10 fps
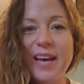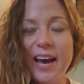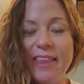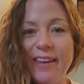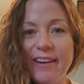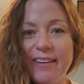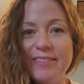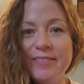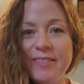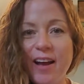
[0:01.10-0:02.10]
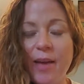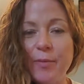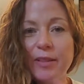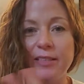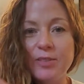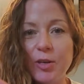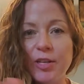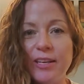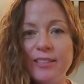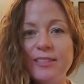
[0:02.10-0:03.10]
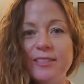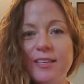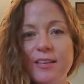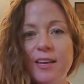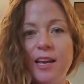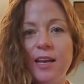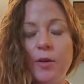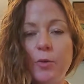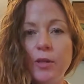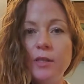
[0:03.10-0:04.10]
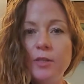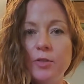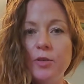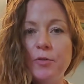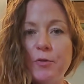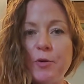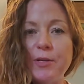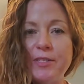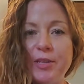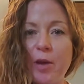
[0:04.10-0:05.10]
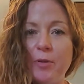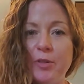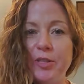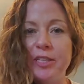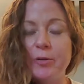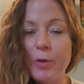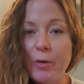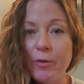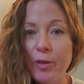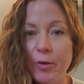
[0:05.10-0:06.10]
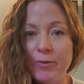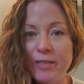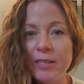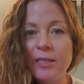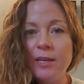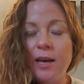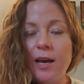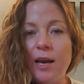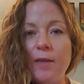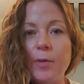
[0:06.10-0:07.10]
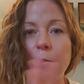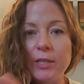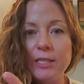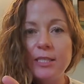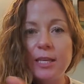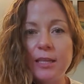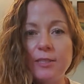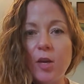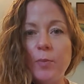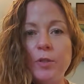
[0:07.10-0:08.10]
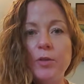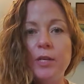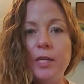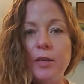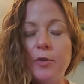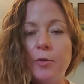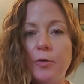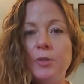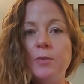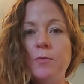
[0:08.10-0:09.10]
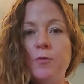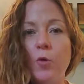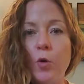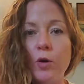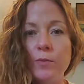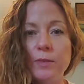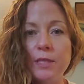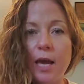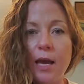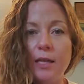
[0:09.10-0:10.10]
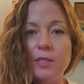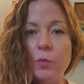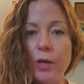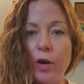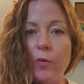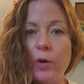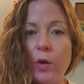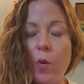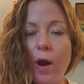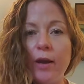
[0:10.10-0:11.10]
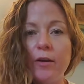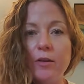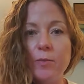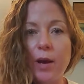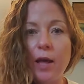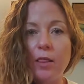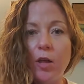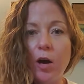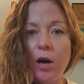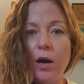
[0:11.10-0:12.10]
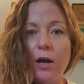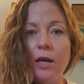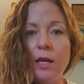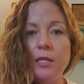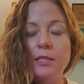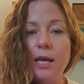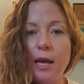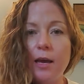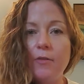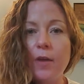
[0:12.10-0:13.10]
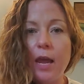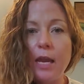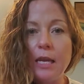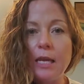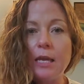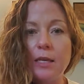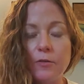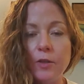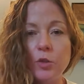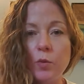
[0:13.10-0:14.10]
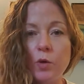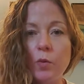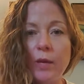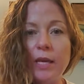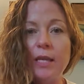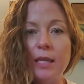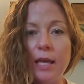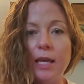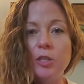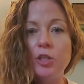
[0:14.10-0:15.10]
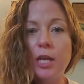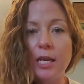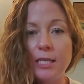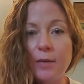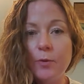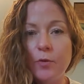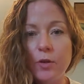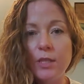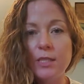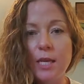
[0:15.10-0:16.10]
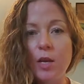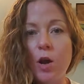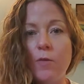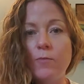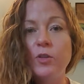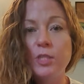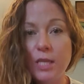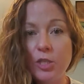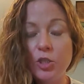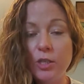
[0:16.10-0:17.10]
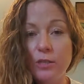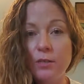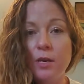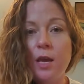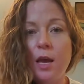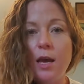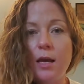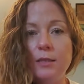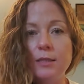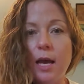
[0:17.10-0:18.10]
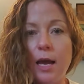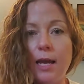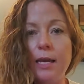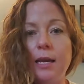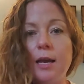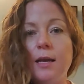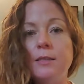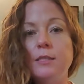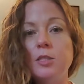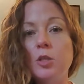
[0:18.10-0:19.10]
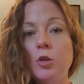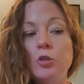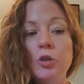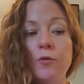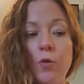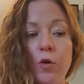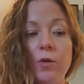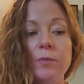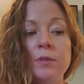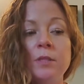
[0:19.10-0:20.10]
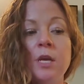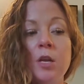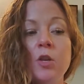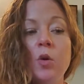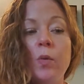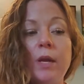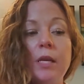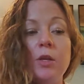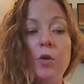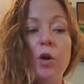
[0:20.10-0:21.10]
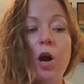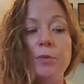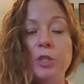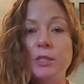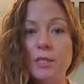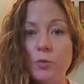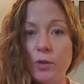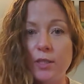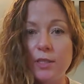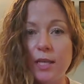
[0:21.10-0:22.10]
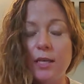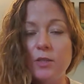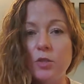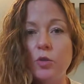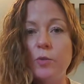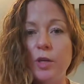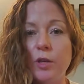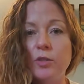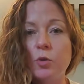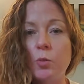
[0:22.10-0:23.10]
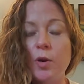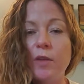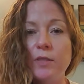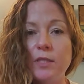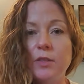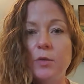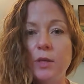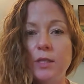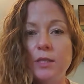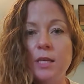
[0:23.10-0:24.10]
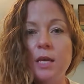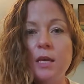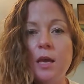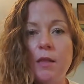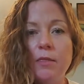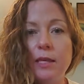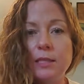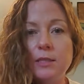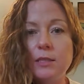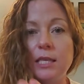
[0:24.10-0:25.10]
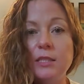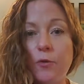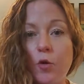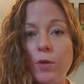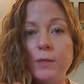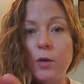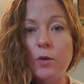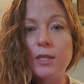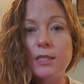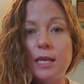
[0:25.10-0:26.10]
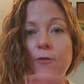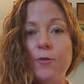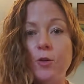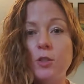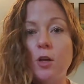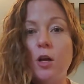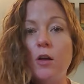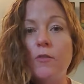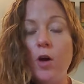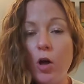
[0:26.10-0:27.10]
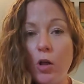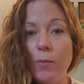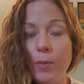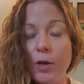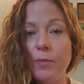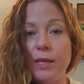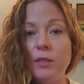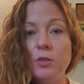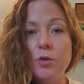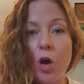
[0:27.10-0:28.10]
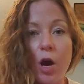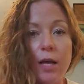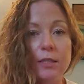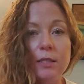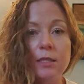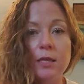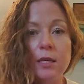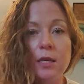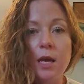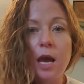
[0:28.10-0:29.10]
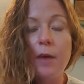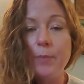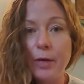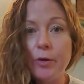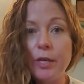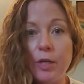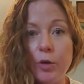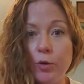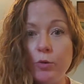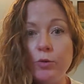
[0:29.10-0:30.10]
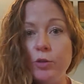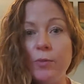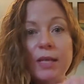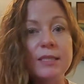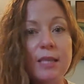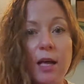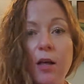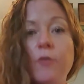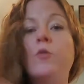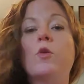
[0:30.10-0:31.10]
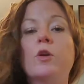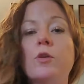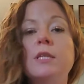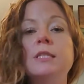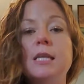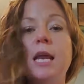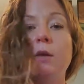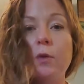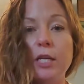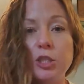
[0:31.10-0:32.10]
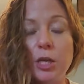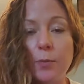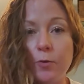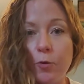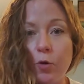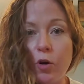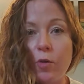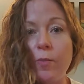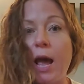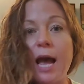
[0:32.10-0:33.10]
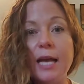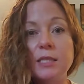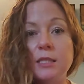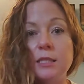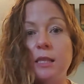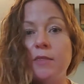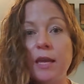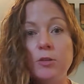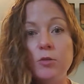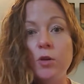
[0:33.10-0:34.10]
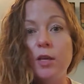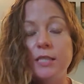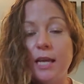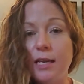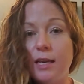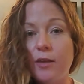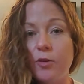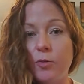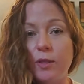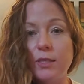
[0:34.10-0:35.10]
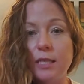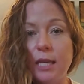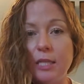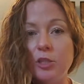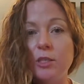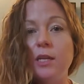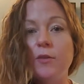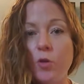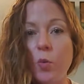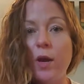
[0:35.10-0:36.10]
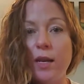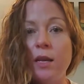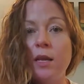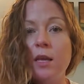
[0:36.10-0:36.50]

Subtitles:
Hi there, I'm Elise Arcus, and I really do look forward to the opportunity to work with you. I wanted to take this opportunity to go through some forms as we are required by law to have any individual we engage in any type of real estate conversation sign disclosure forms, knowing your options as a real estate consumer and also a privacy notice. These forms, I want to say first of all, do not marry you to myself or Chris in any way, shape, or form, as they do not to any other real estate agent, and everyone